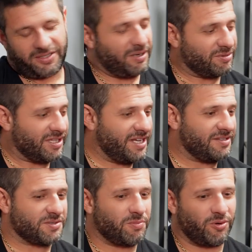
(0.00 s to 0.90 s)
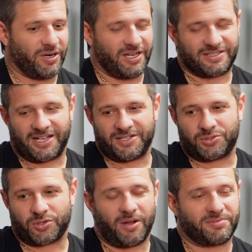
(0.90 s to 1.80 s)
then I was late this morning because I
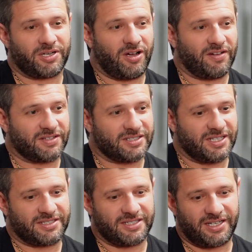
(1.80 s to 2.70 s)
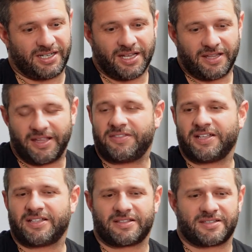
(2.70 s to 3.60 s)
dropped it off because they said they
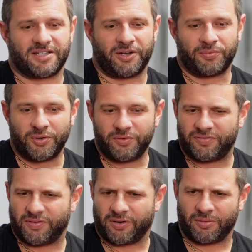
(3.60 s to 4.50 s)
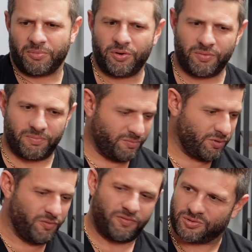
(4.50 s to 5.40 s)
think that the sunroof or the moon
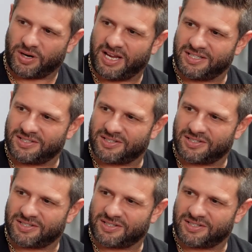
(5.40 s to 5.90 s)
roof drains,